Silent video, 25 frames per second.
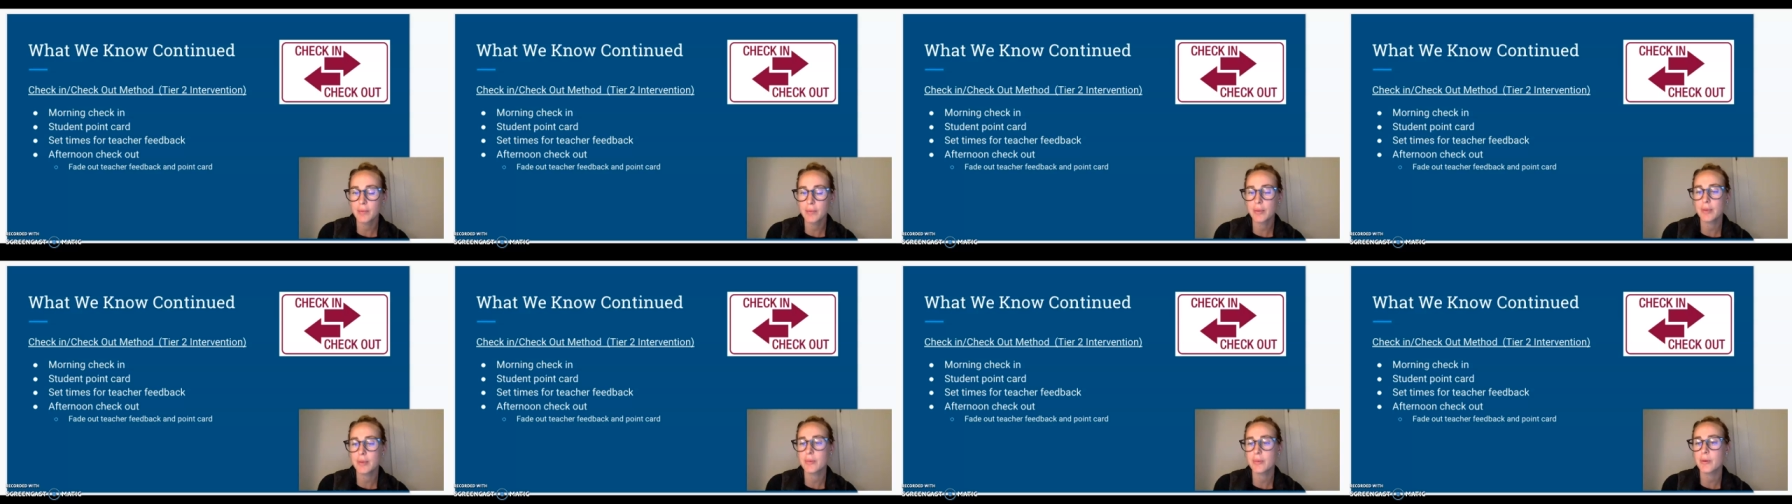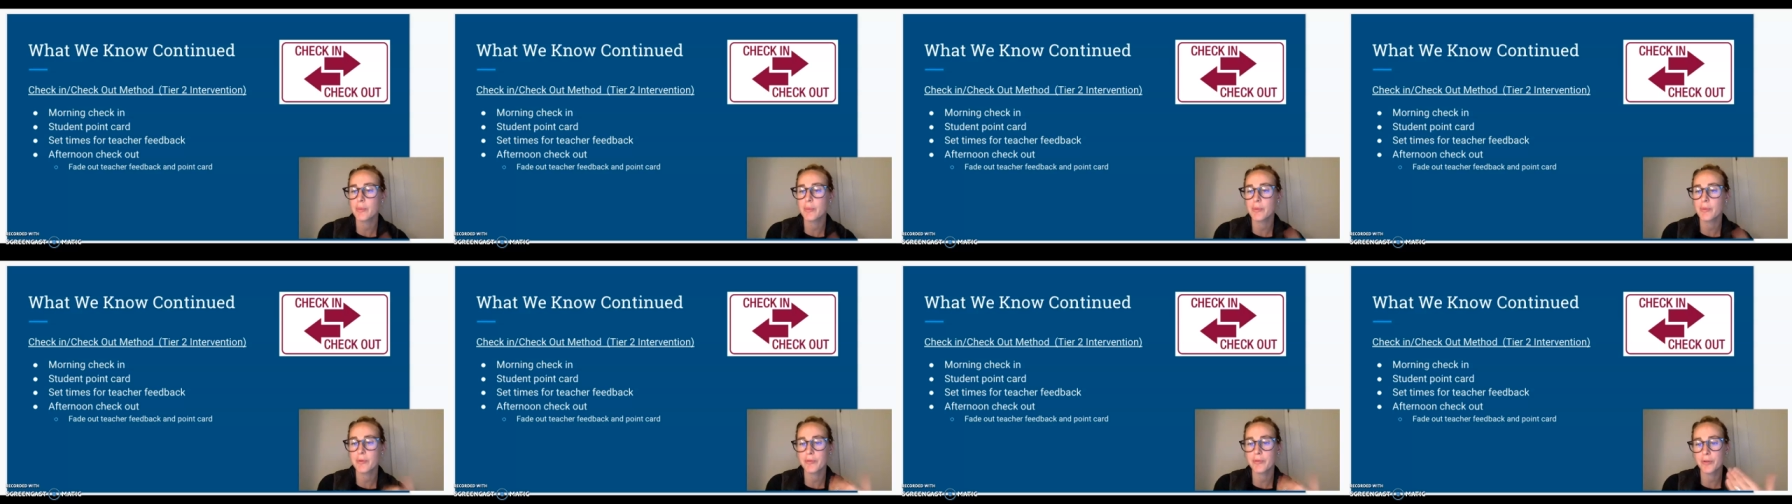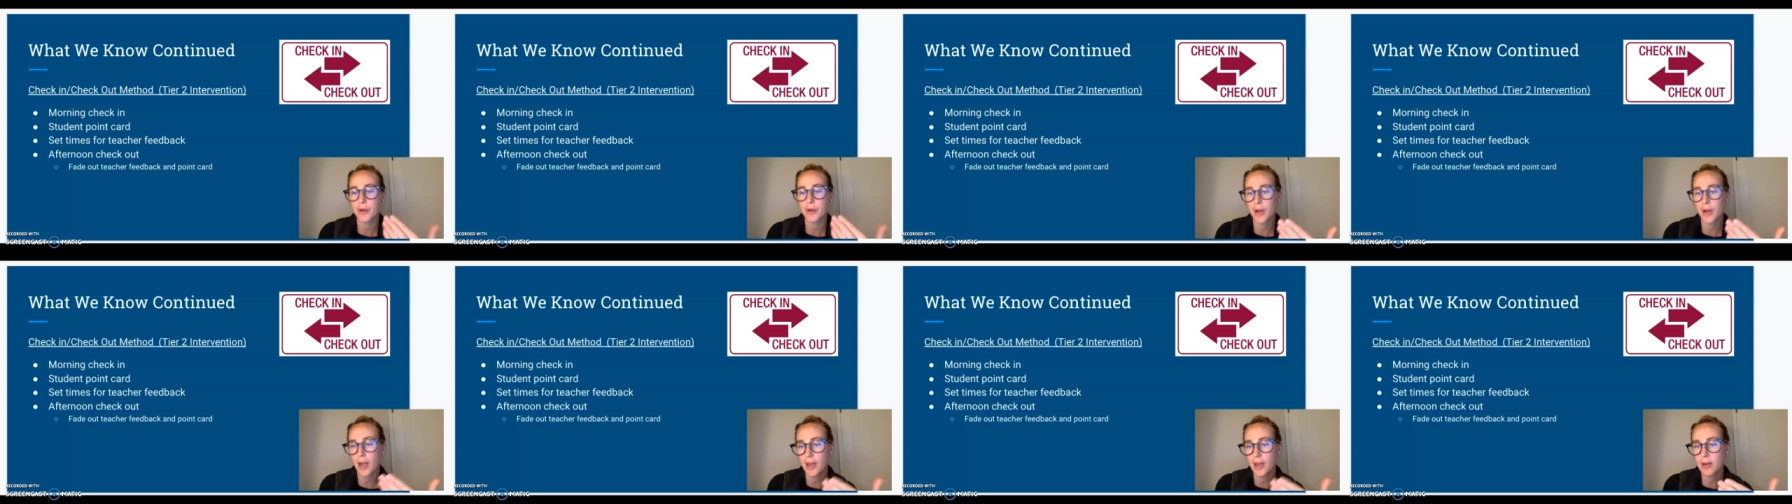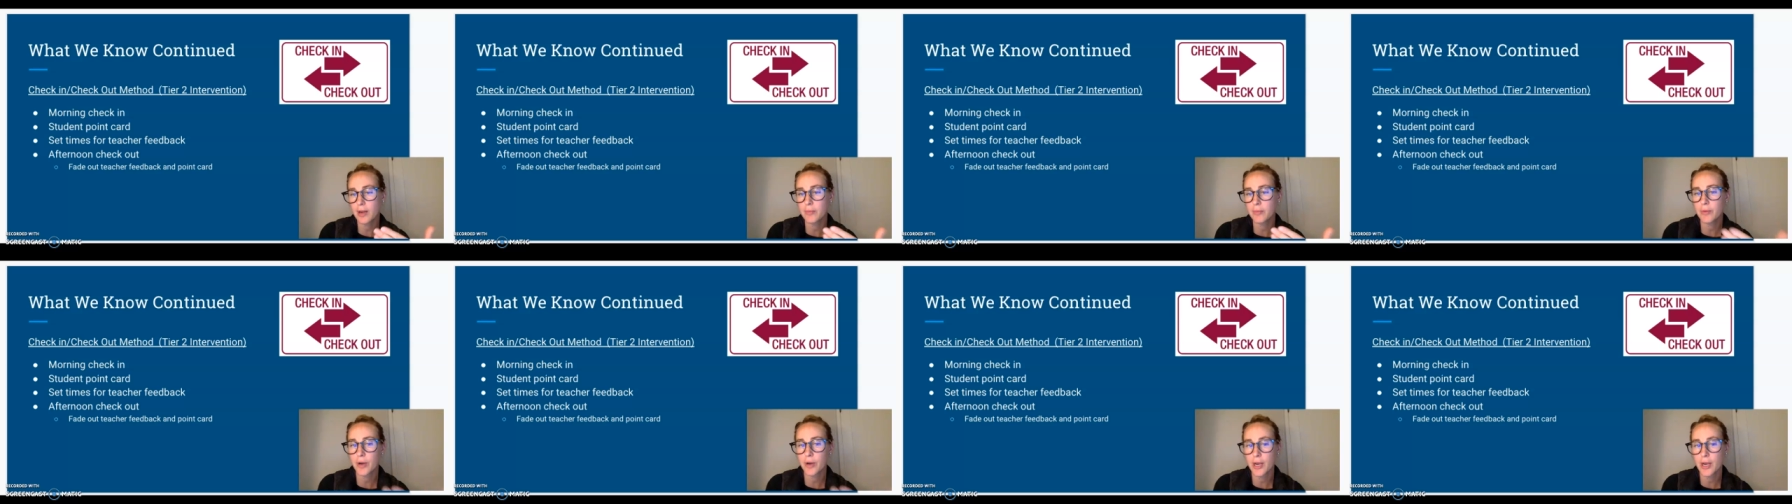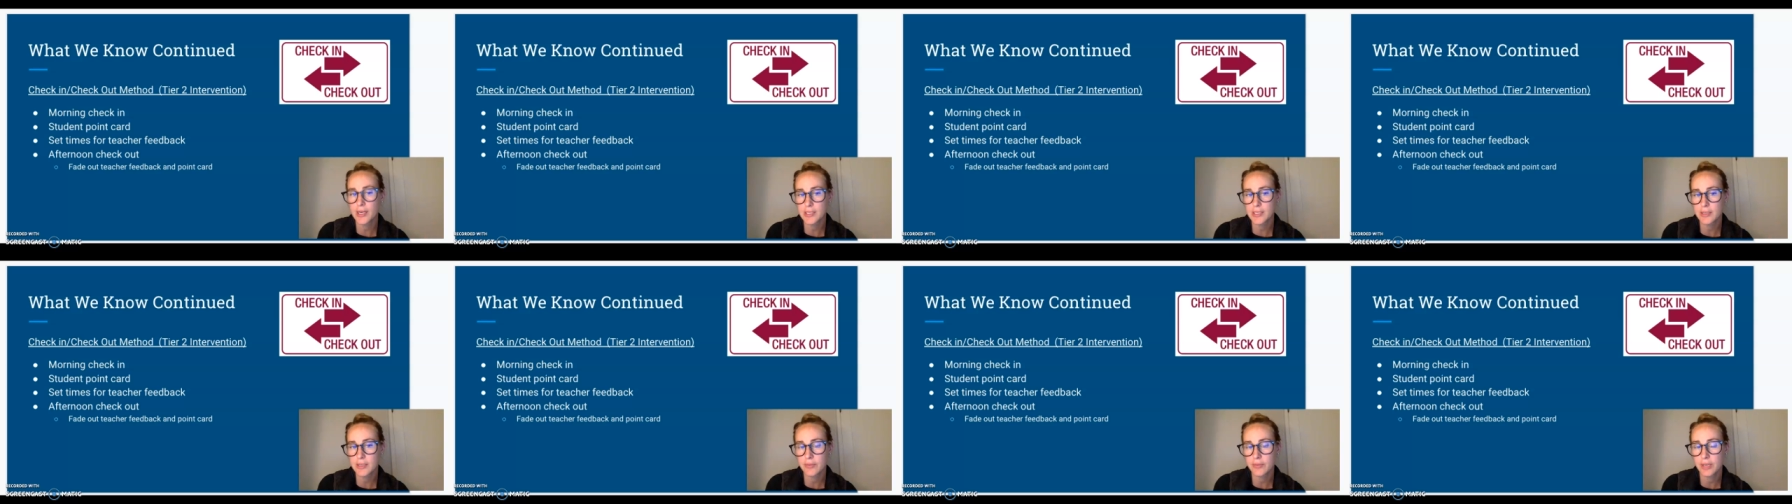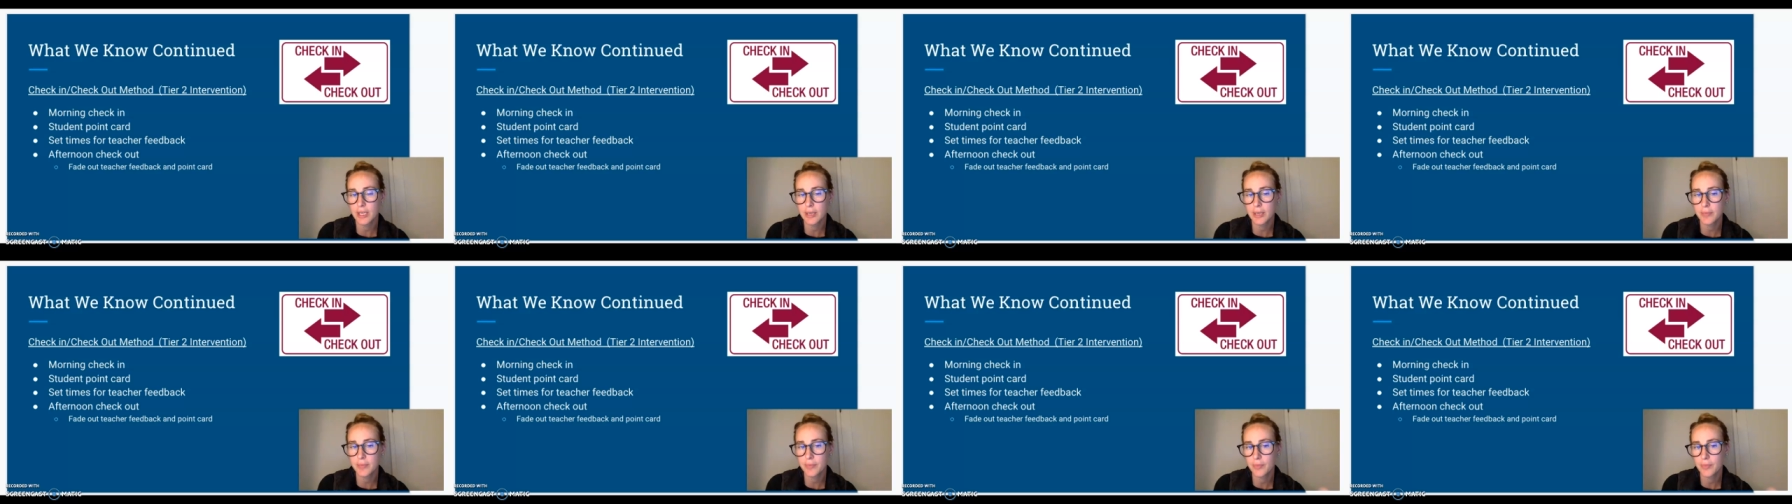maybe a preferred item or
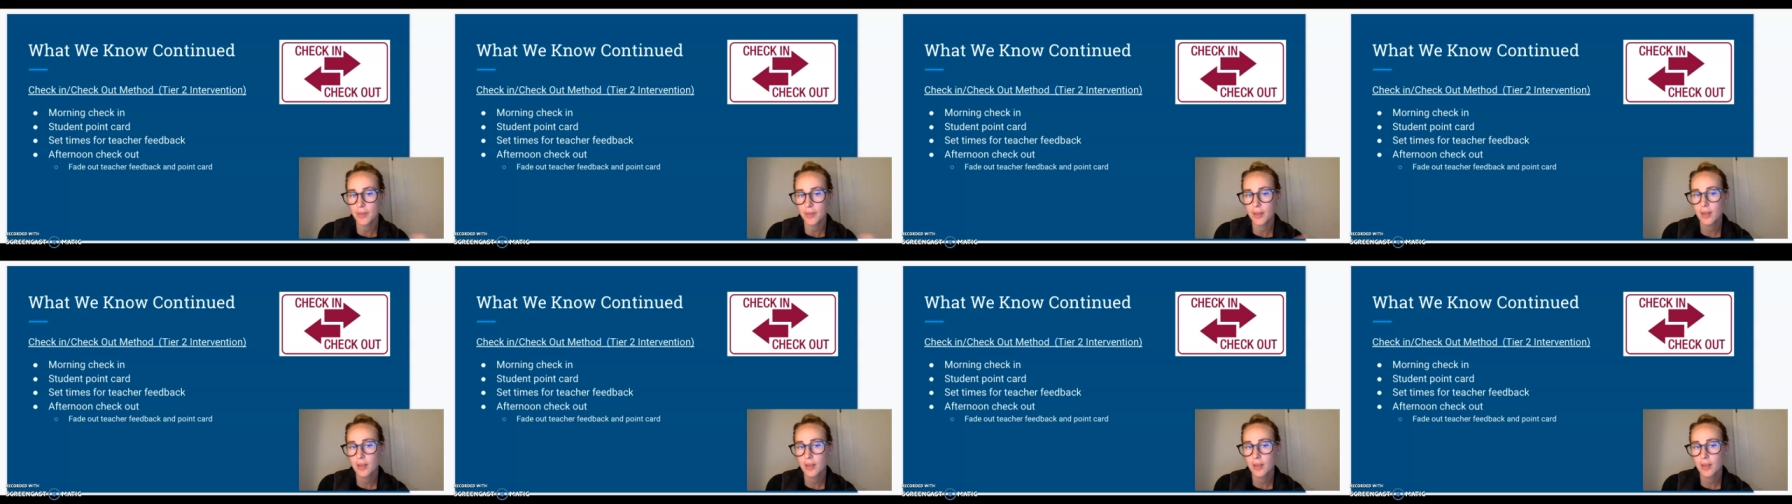activity.